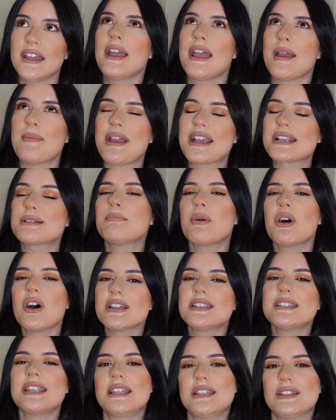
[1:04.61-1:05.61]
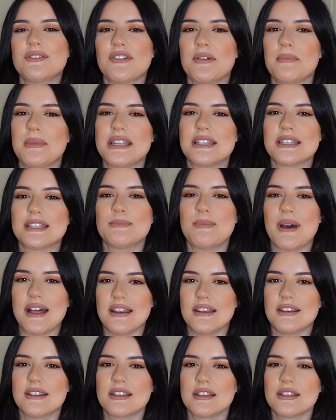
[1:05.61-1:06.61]
It makes more sense for me to
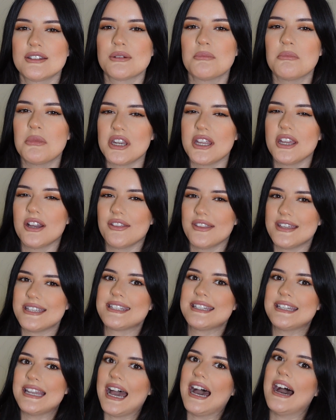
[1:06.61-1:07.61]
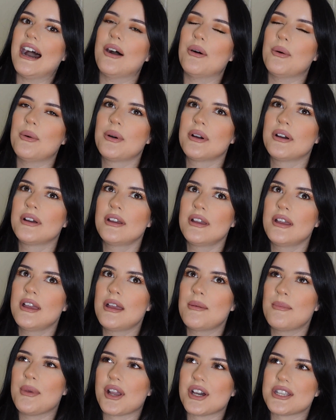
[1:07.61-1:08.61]
spend some money on this now
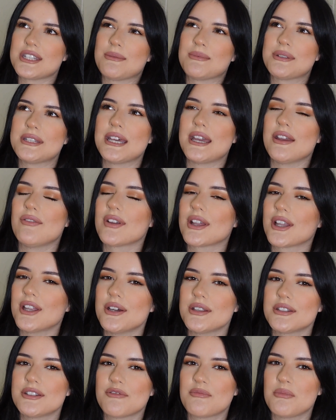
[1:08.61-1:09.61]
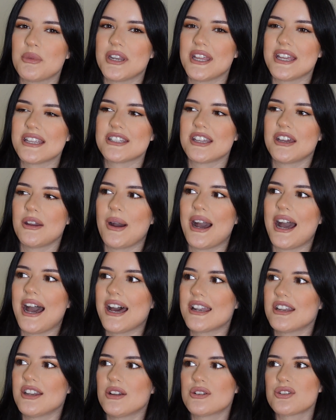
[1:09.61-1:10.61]
because I'm saving loads of money, so I
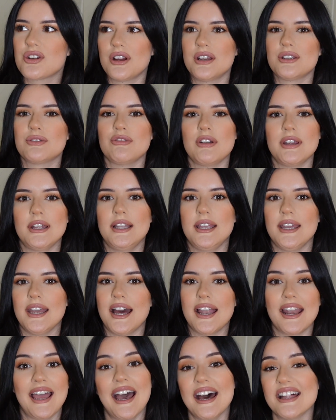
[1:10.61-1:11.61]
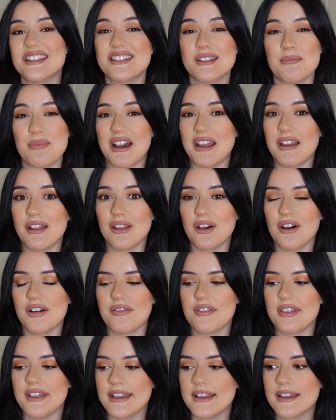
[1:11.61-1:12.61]
had no choice really and I had to buy a lot
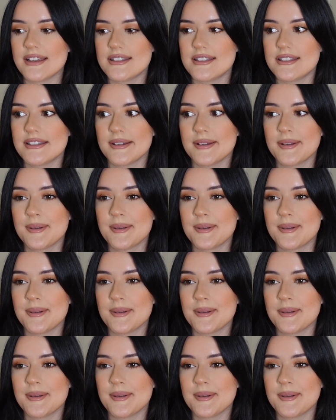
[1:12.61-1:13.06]
of things.